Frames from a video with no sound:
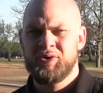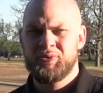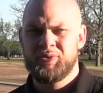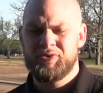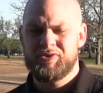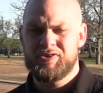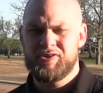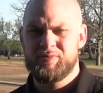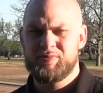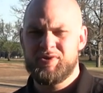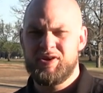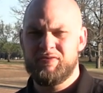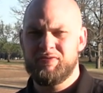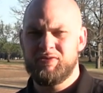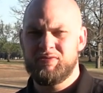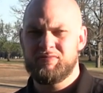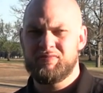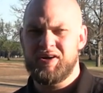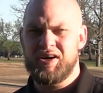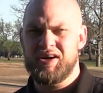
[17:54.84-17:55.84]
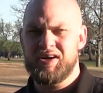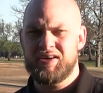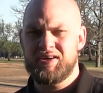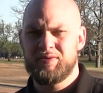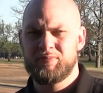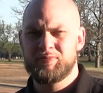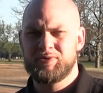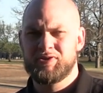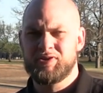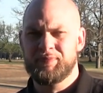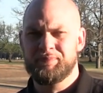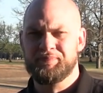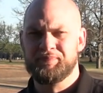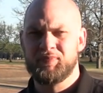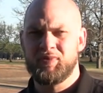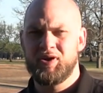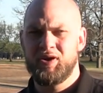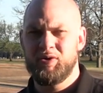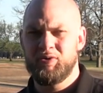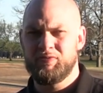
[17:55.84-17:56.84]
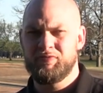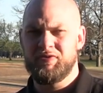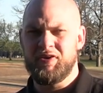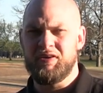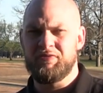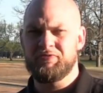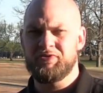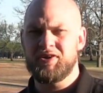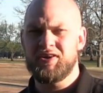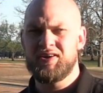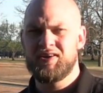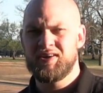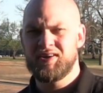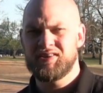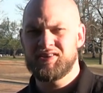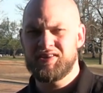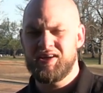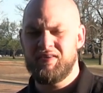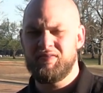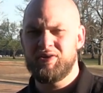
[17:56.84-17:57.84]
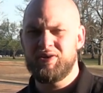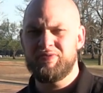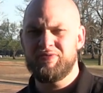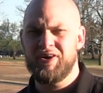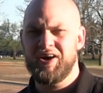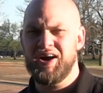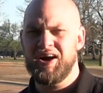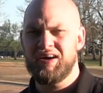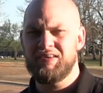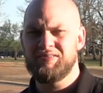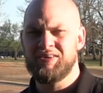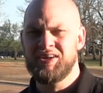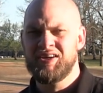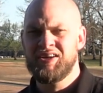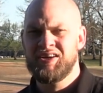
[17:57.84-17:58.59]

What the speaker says: with some different volumes. Go to 50, 75,